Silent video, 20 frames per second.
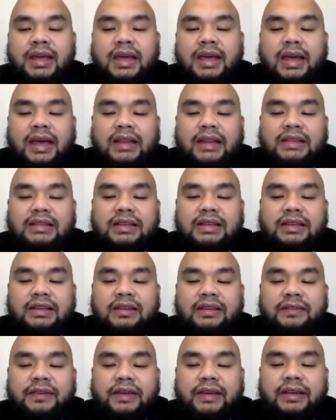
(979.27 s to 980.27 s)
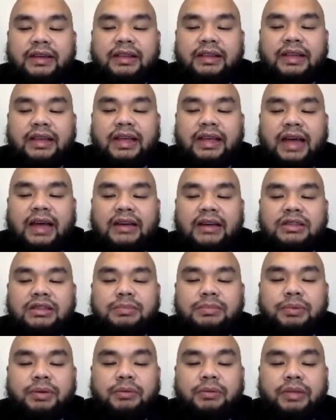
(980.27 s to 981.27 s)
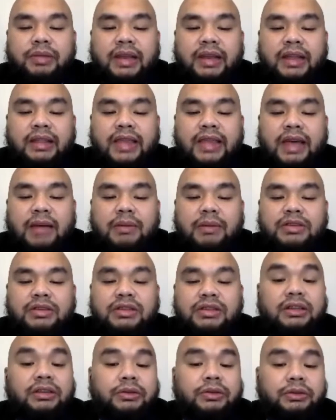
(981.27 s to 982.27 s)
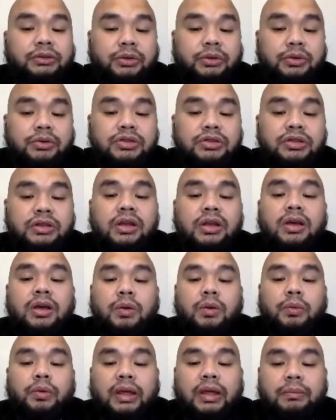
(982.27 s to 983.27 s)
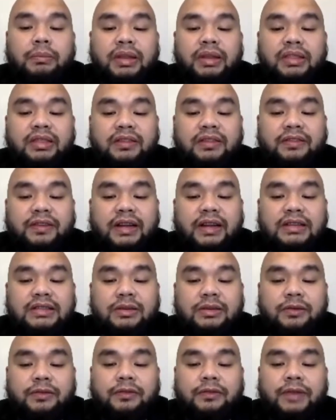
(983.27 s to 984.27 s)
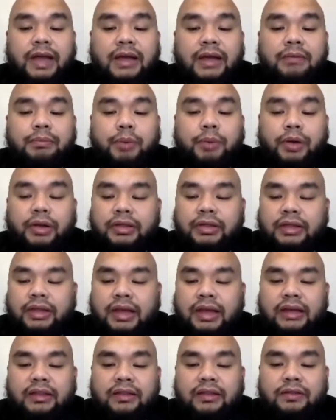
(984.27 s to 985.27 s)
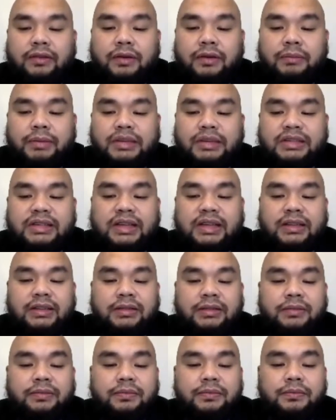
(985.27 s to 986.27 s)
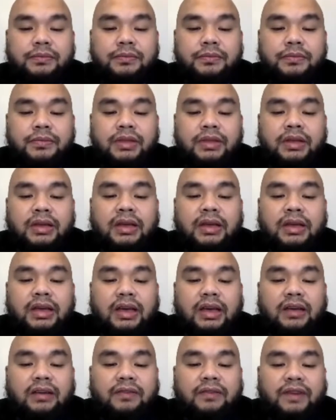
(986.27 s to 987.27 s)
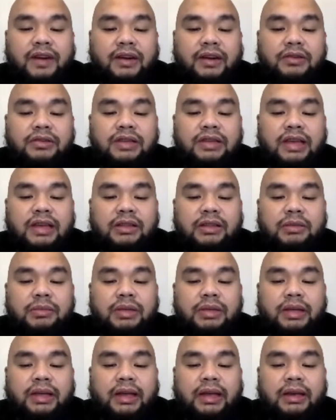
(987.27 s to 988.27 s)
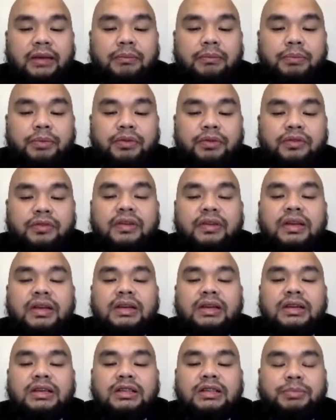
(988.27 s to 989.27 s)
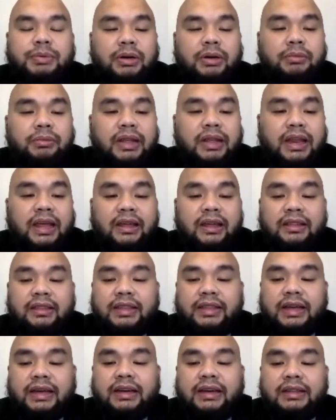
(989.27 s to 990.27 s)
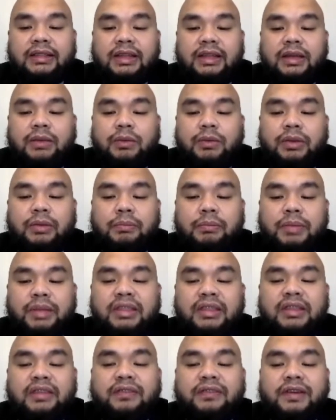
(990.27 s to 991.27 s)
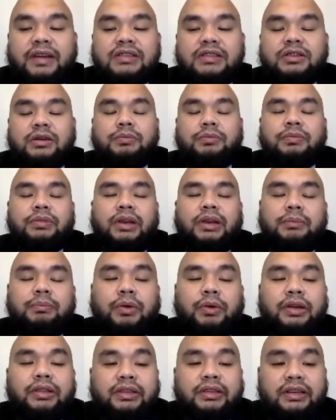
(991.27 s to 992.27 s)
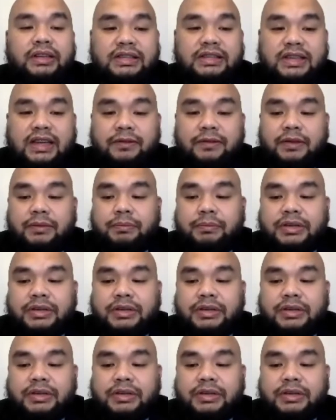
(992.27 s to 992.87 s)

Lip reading: had significantly higher sperm DNA damage than controls, with a mean difference of 9.84%. And varicocelectomy can improve sperm DNA integrity with a mean difference of 3.37%.